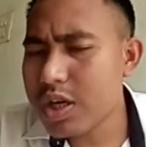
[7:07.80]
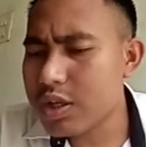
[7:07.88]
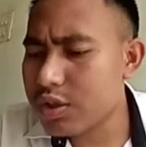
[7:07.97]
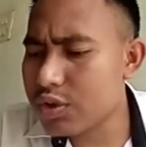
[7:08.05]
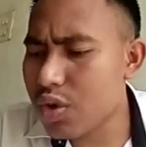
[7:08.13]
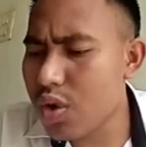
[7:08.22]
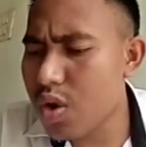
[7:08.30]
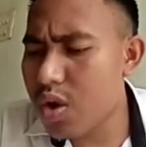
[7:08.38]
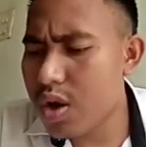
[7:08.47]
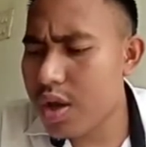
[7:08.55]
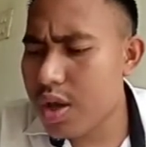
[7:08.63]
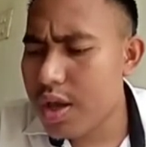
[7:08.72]

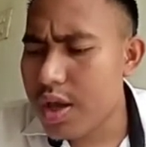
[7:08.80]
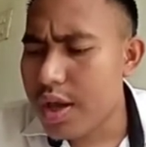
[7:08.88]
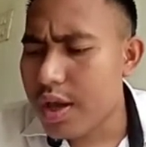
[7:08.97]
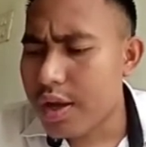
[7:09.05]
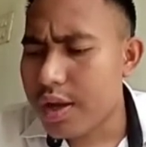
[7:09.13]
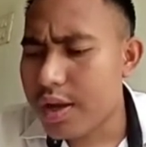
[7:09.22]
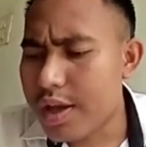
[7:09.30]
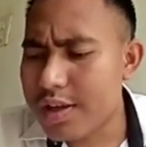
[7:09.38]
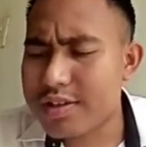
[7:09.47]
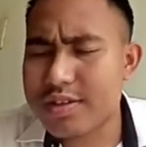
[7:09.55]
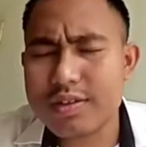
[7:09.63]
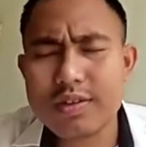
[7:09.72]
So
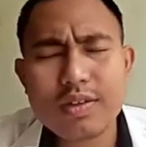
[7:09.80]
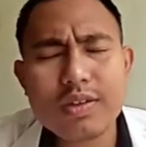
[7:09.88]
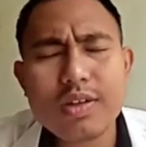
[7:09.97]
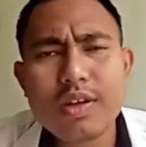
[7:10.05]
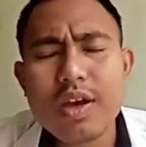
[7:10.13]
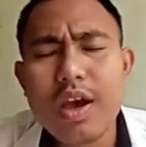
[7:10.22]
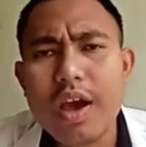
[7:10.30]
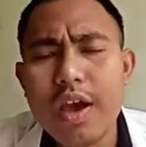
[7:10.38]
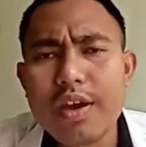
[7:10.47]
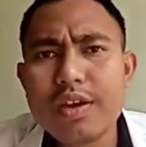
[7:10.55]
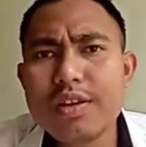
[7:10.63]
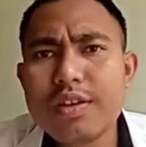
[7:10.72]
let's see,
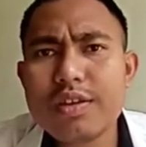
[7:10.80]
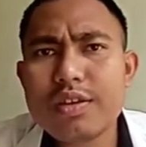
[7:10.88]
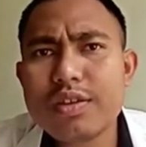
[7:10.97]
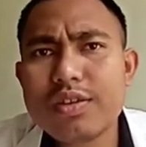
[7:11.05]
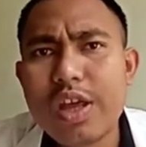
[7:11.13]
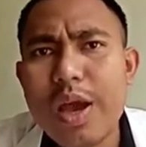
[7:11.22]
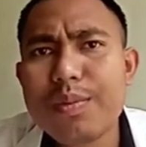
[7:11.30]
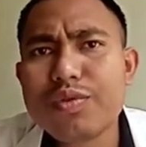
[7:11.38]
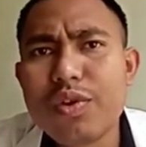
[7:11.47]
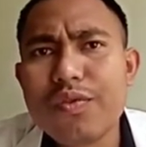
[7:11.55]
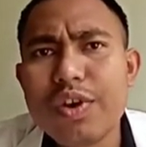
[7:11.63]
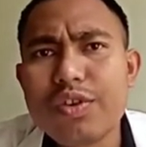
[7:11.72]
in types
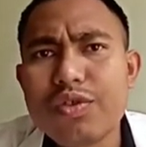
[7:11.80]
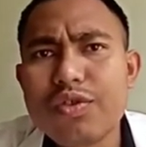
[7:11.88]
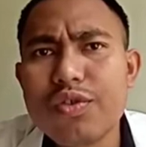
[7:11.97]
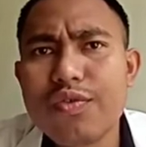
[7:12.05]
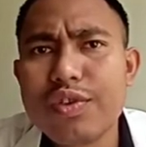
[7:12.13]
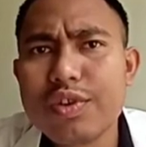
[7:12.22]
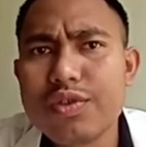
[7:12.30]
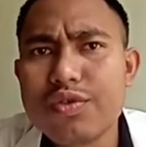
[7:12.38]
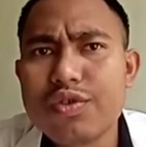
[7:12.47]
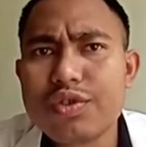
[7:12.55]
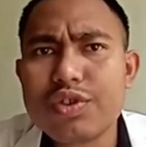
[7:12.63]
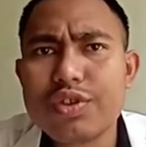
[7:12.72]
of heterotrophic
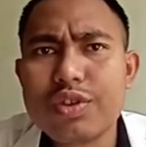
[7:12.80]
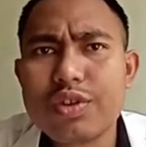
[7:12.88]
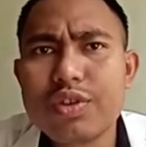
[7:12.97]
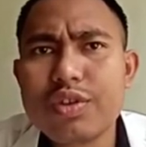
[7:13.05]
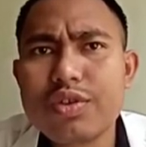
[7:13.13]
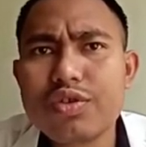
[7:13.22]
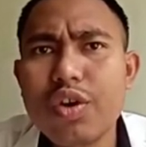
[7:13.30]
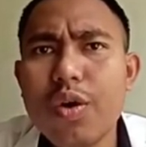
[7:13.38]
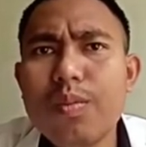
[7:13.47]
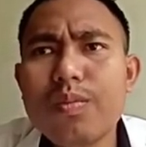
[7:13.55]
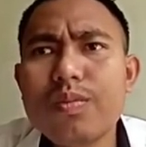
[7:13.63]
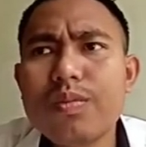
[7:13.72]
nutrition,
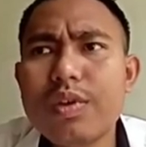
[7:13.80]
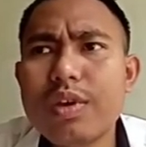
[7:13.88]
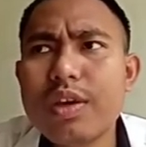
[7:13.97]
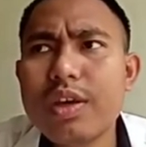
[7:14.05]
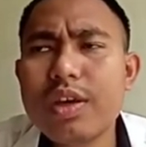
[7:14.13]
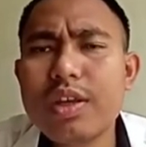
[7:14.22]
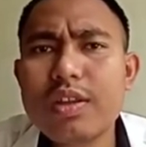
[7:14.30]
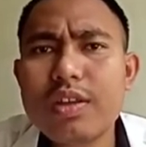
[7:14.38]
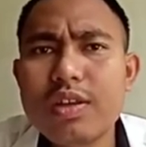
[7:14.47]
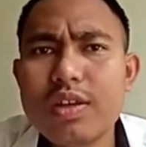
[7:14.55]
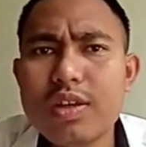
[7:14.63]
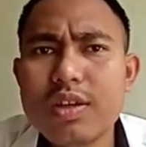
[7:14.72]
some eat